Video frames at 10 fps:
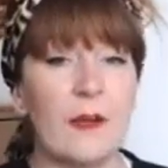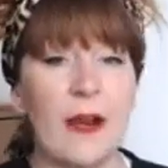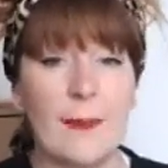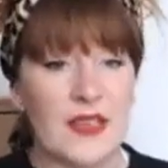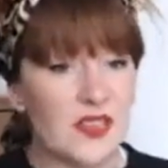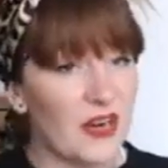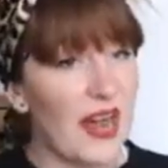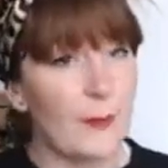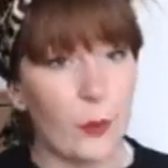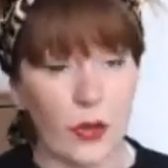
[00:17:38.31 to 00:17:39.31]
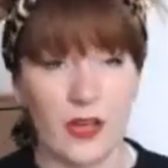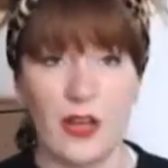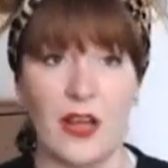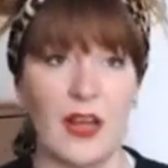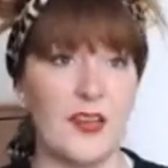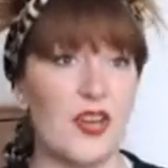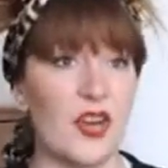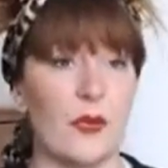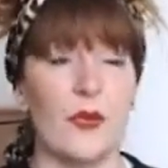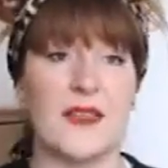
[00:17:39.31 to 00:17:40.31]
Grab a strap, work on,
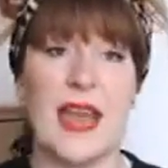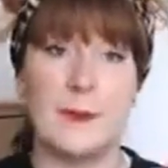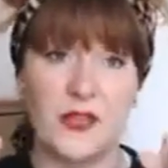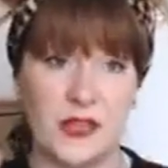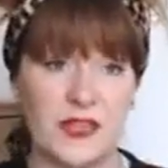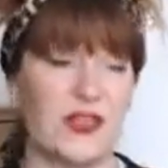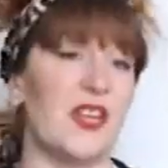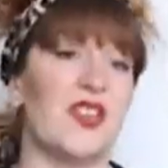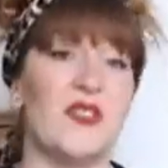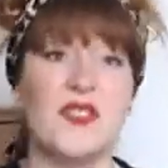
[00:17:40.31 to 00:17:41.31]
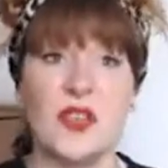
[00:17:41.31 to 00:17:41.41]
those hamstring stretches,